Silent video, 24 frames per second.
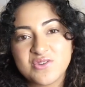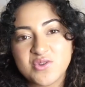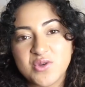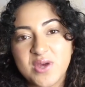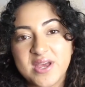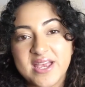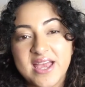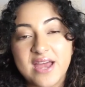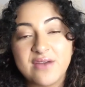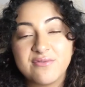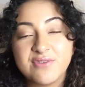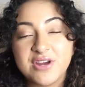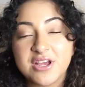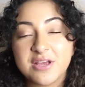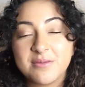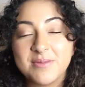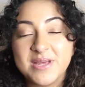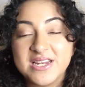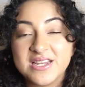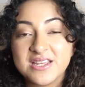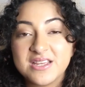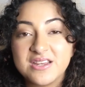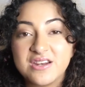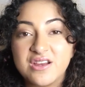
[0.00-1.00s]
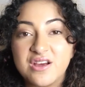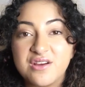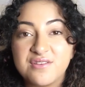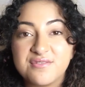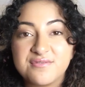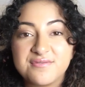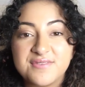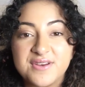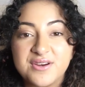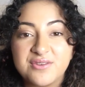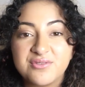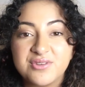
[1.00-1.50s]
So I can't recommend it
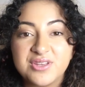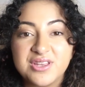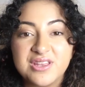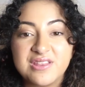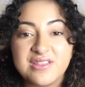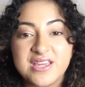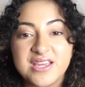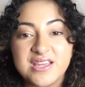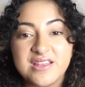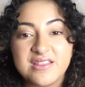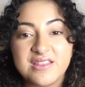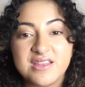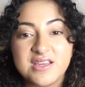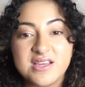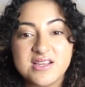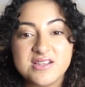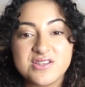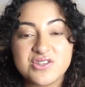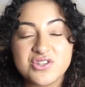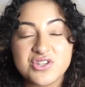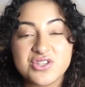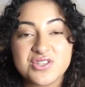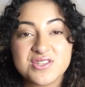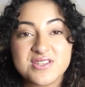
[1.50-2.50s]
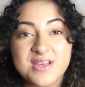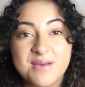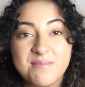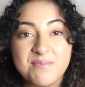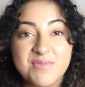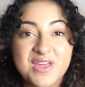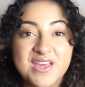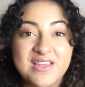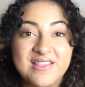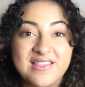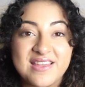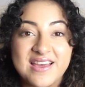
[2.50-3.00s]
enough. I really think that it's just
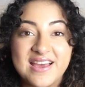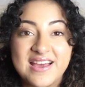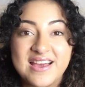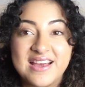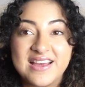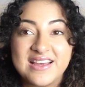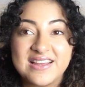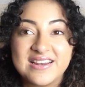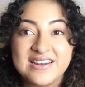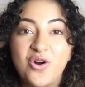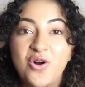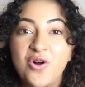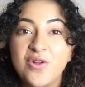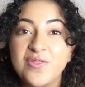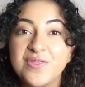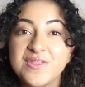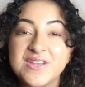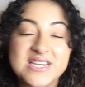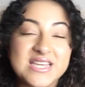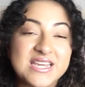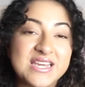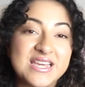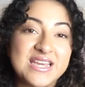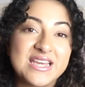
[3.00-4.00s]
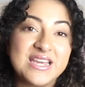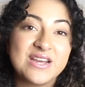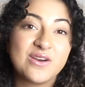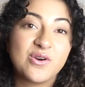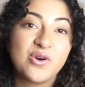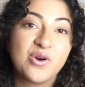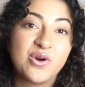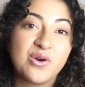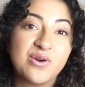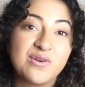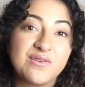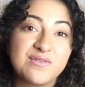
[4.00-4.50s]
something that on the day
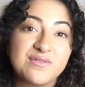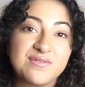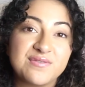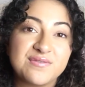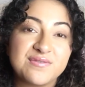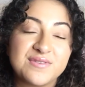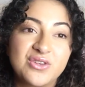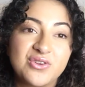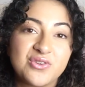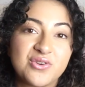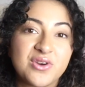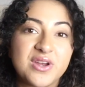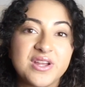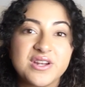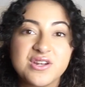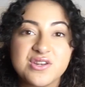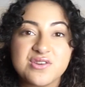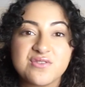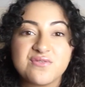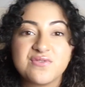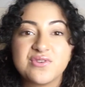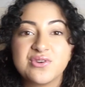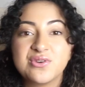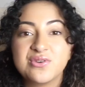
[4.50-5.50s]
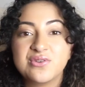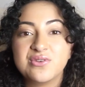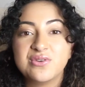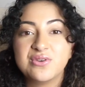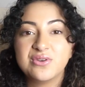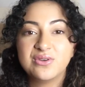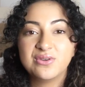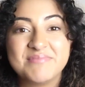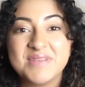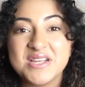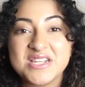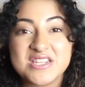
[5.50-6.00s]
of your interview,